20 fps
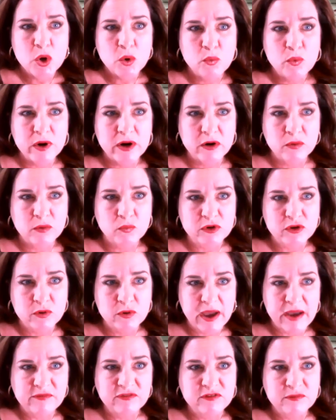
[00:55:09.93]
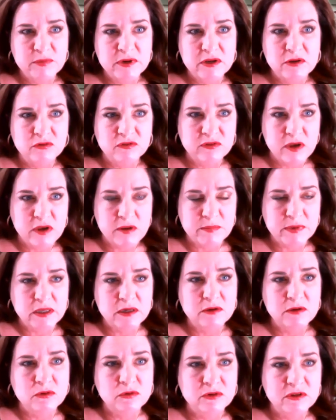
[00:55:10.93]
where when you have somebody who's coming
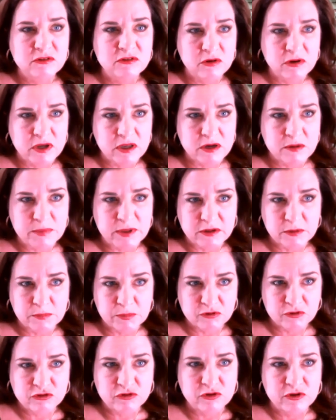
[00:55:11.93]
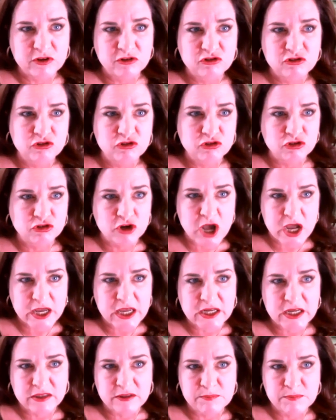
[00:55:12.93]
in and only talking about their personal issues, you're not
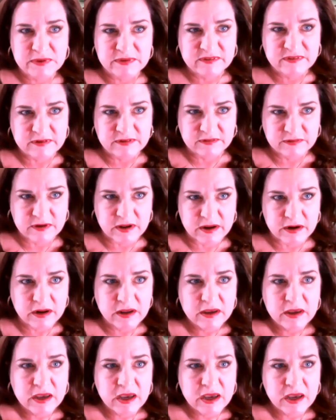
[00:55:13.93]
getting the business done